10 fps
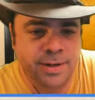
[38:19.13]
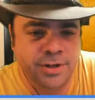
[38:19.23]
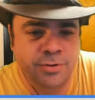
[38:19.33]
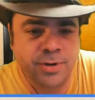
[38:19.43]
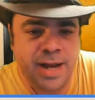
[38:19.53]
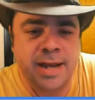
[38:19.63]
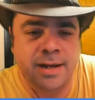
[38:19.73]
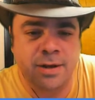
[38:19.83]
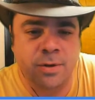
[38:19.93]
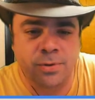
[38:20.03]

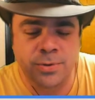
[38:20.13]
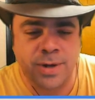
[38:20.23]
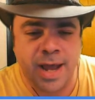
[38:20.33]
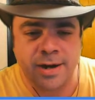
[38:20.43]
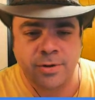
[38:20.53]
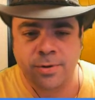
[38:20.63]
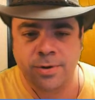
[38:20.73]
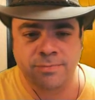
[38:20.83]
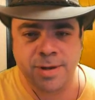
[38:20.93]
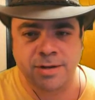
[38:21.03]
creating a whole new
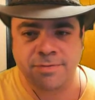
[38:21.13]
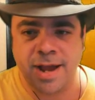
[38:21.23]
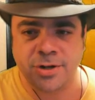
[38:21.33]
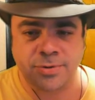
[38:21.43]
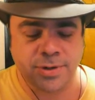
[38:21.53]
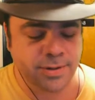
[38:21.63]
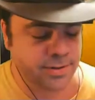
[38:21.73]
category of manufacturing. So